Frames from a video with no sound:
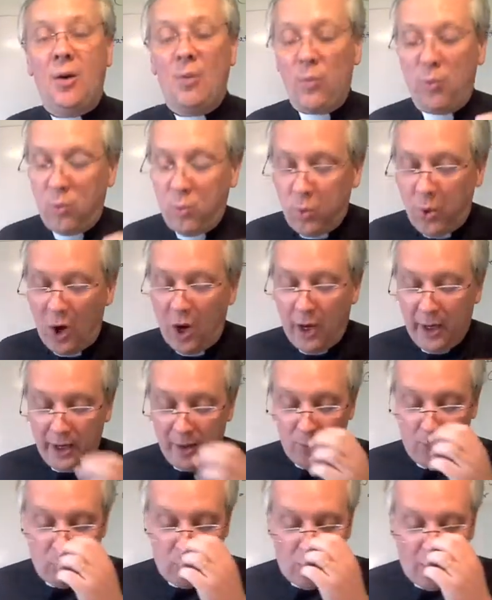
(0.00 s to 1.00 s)

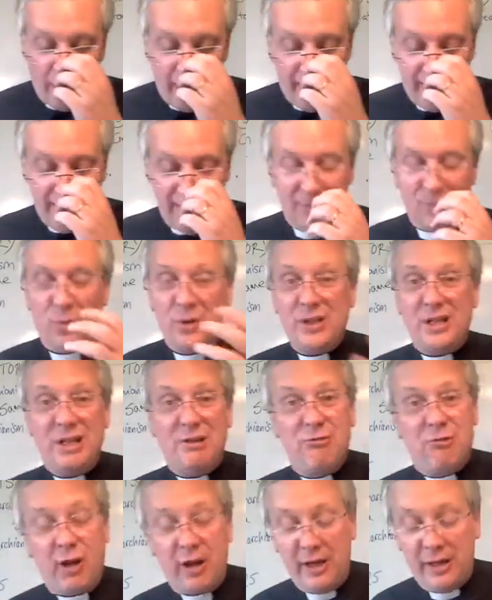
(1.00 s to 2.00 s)
Why? Why was
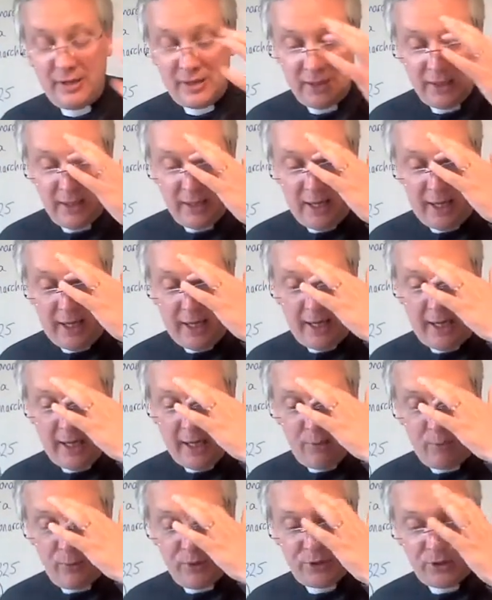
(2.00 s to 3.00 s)
he right?
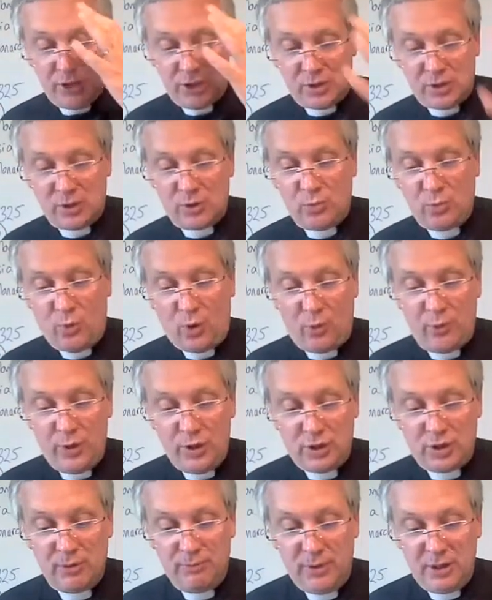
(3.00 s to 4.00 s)
And was this what
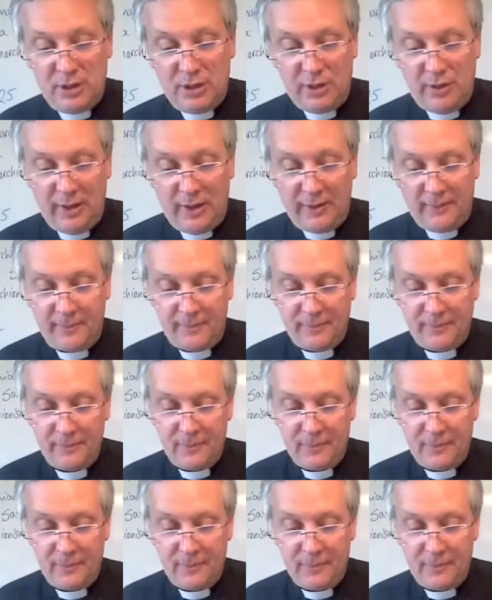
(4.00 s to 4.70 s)
we should be doing?